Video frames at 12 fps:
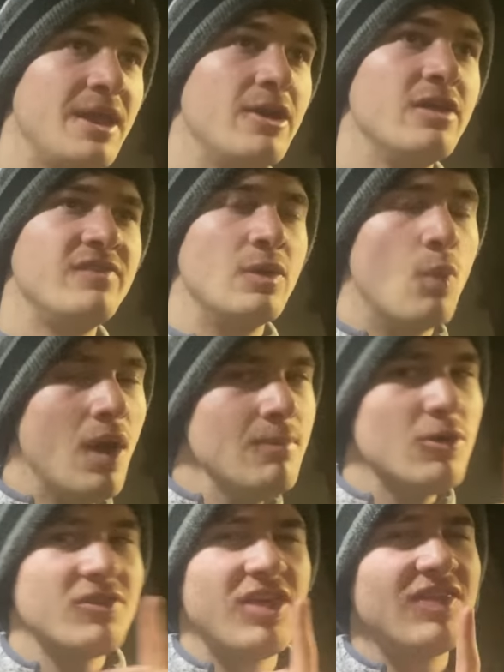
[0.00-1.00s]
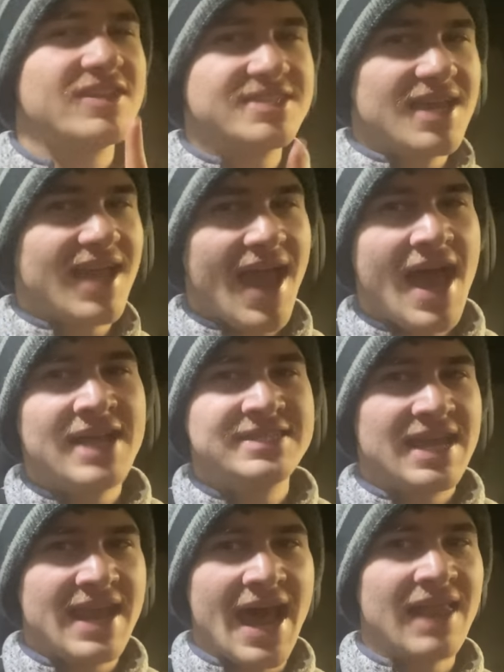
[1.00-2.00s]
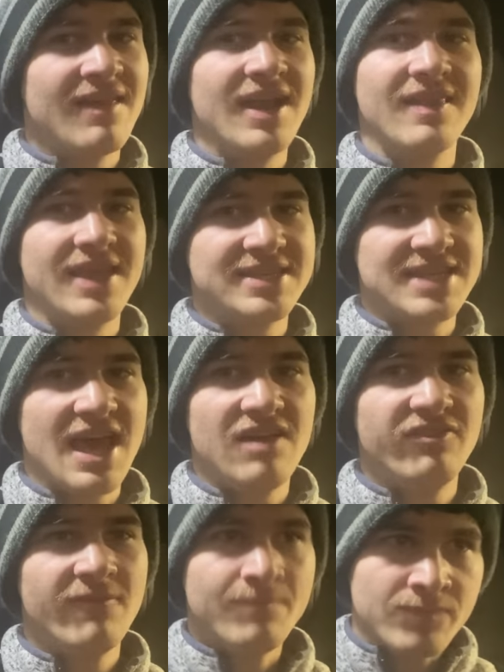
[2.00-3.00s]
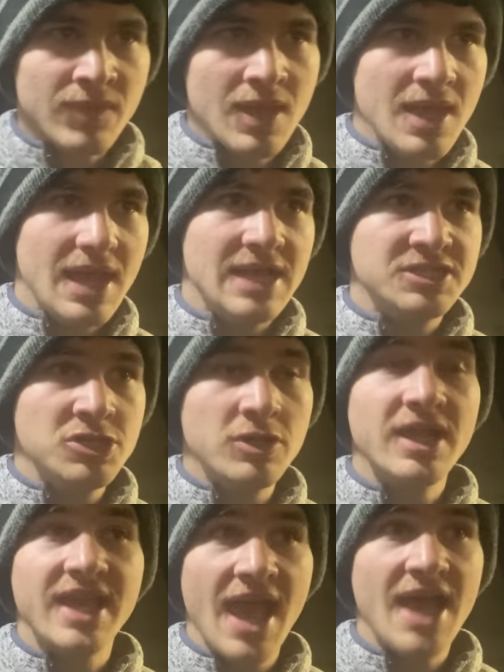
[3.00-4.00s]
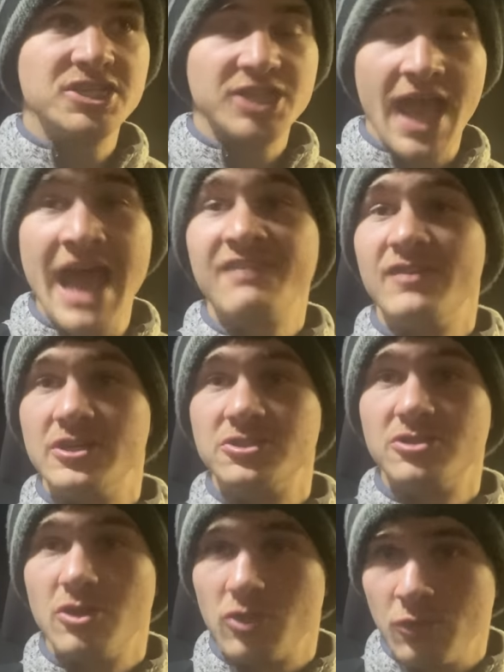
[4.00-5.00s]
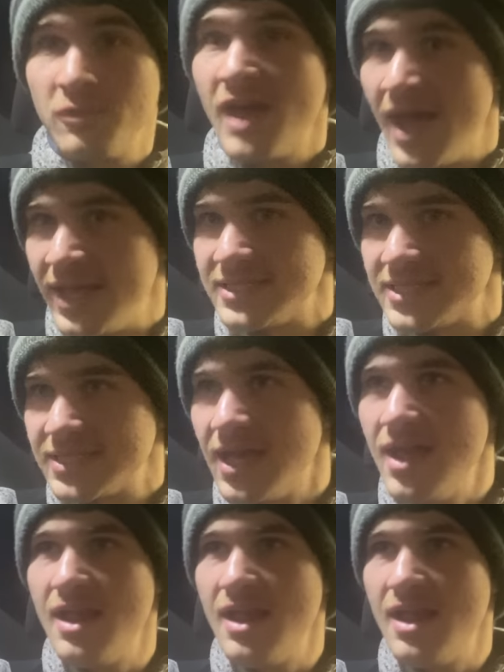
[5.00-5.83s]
out of. And one more thing this lake has that not a lot of lakes have is you can catch catfish through the ice.